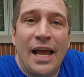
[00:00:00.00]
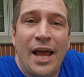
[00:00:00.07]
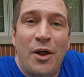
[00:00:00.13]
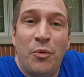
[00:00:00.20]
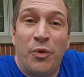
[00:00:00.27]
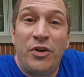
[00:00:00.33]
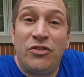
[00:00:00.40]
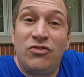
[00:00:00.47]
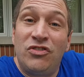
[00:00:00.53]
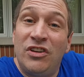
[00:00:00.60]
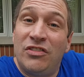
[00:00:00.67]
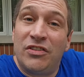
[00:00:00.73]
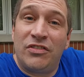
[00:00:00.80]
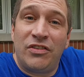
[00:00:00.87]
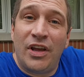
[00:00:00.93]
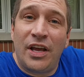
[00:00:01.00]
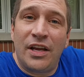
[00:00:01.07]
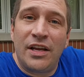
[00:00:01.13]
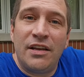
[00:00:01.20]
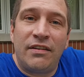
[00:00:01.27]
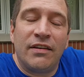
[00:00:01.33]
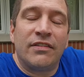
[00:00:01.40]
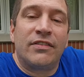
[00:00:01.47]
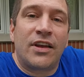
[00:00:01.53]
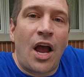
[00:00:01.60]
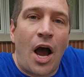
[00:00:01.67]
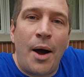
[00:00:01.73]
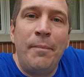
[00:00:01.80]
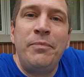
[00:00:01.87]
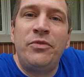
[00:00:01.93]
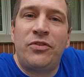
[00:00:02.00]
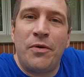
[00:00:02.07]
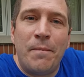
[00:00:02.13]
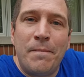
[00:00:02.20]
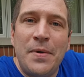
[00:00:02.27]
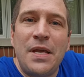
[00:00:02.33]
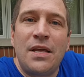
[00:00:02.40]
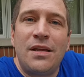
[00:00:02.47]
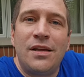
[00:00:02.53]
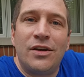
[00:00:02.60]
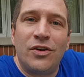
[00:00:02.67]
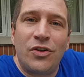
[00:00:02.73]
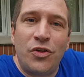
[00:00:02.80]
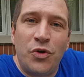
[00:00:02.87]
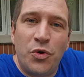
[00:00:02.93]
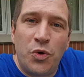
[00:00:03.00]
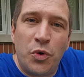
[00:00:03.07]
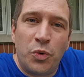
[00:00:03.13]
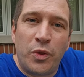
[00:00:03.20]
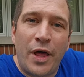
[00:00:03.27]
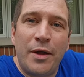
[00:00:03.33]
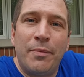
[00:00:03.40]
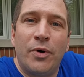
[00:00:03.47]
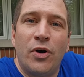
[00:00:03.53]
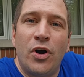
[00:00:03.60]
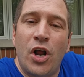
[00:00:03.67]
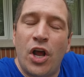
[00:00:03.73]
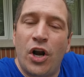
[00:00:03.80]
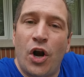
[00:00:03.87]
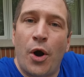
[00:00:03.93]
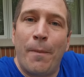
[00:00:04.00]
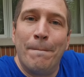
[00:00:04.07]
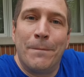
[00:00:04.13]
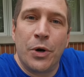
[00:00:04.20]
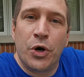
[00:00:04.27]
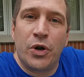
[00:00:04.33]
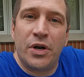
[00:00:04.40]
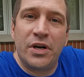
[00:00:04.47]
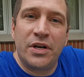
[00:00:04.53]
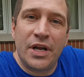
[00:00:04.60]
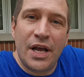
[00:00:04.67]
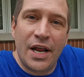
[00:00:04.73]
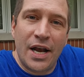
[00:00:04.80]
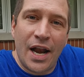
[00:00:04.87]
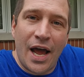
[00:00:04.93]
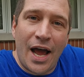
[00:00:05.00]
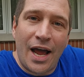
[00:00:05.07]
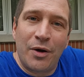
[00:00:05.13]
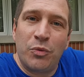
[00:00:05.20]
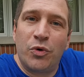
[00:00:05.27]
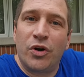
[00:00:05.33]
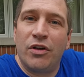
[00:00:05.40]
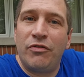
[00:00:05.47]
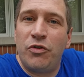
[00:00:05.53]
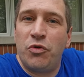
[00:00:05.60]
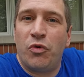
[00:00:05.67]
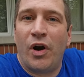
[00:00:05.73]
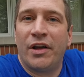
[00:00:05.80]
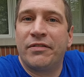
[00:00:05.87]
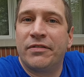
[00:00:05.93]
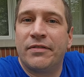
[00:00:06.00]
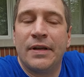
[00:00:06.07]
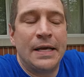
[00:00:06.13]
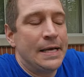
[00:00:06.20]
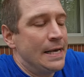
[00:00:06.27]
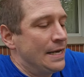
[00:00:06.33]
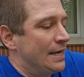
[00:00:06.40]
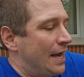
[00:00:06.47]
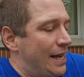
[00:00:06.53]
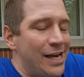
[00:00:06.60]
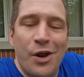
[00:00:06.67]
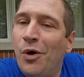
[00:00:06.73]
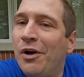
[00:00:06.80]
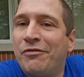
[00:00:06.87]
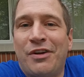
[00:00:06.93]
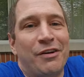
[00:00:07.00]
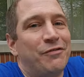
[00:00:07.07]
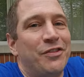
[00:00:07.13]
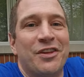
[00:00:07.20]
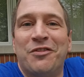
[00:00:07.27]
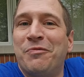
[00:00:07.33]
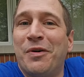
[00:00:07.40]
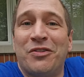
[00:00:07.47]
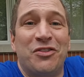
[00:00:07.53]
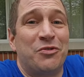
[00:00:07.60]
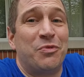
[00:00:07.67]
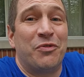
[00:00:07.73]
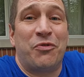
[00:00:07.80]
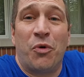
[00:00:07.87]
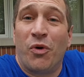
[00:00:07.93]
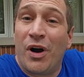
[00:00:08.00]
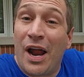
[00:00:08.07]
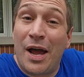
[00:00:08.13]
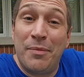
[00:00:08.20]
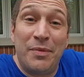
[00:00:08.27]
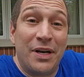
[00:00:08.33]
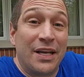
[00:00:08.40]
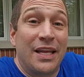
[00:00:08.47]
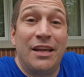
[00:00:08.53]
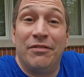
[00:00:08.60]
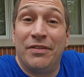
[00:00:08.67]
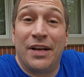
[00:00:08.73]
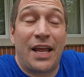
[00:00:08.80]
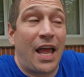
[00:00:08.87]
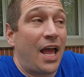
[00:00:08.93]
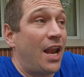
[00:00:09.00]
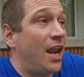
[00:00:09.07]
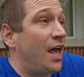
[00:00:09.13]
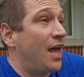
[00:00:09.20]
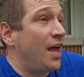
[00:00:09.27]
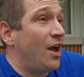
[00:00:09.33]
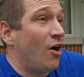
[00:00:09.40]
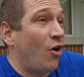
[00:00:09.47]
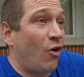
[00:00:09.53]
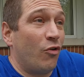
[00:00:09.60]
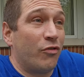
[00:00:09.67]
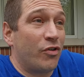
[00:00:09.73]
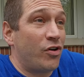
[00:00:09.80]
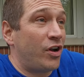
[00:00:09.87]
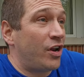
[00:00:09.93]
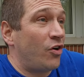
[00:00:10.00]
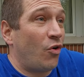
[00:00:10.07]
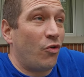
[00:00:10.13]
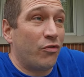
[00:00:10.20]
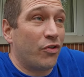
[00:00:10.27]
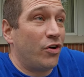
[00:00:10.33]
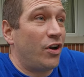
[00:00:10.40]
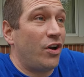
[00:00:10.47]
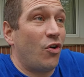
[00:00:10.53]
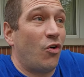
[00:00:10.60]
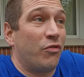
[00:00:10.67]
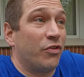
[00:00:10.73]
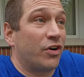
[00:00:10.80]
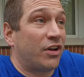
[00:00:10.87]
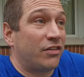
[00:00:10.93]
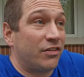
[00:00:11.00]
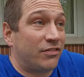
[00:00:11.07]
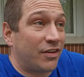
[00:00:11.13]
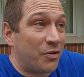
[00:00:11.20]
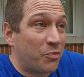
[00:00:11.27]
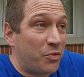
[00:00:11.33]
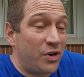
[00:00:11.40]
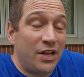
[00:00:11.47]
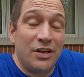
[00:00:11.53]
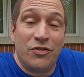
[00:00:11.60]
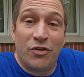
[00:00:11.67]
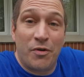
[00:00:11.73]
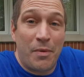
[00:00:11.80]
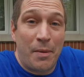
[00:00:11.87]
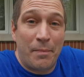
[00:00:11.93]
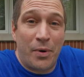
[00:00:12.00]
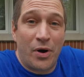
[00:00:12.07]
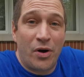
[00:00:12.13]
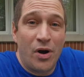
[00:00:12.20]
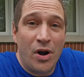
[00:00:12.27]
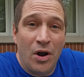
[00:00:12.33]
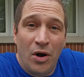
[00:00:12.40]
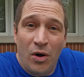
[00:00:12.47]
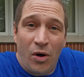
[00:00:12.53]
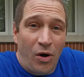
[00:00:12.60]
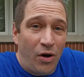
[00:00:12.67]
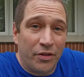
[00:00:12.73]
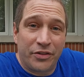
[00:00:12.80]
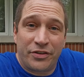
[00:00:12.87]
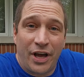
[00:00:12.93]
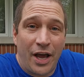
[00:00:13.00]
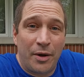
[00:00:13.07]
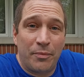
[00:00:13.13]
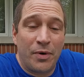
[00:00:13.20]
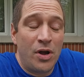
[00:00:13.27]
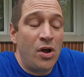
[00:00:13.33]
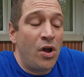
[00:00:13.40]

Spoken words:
And what does Jesus say? He says, come to me, you who labor and are burdened, and I will give you rest. I know I've given this message before. I'm going to give it again over and over and over because it's something we need to remember all the time.